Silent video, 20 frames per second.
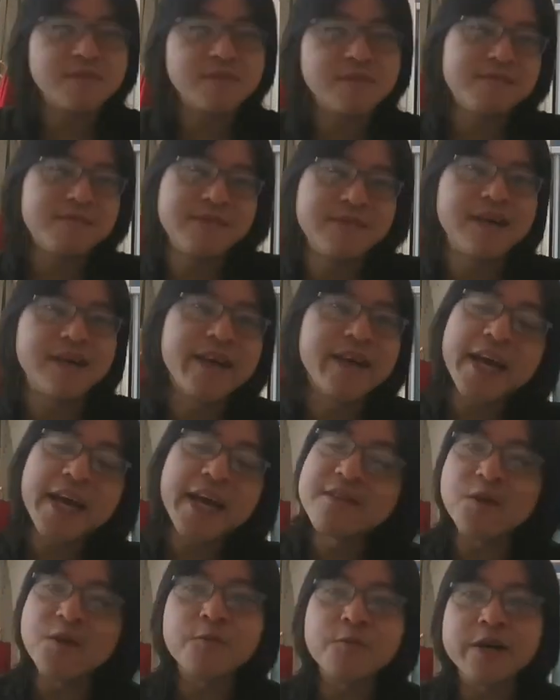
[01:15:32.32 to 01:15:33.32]
Again, don't
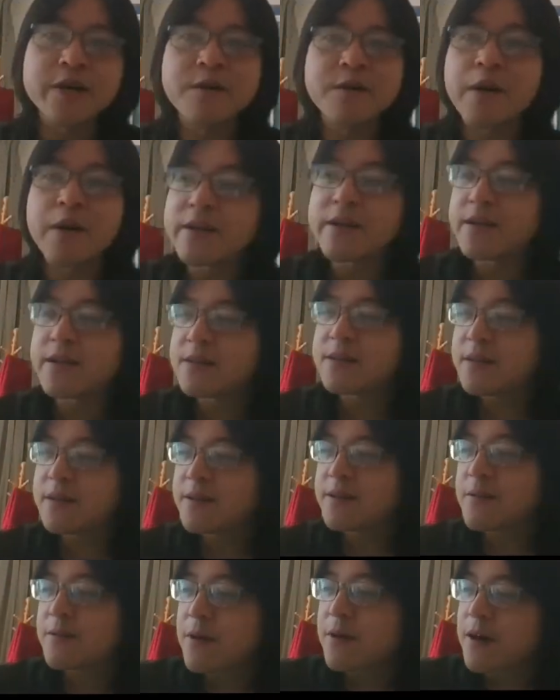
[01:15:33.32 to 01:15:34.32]
worry about it.
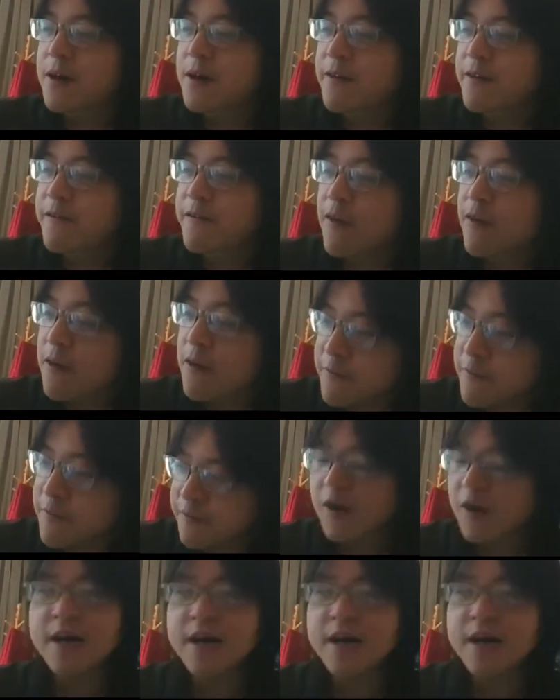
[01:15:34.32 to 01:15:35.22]
For us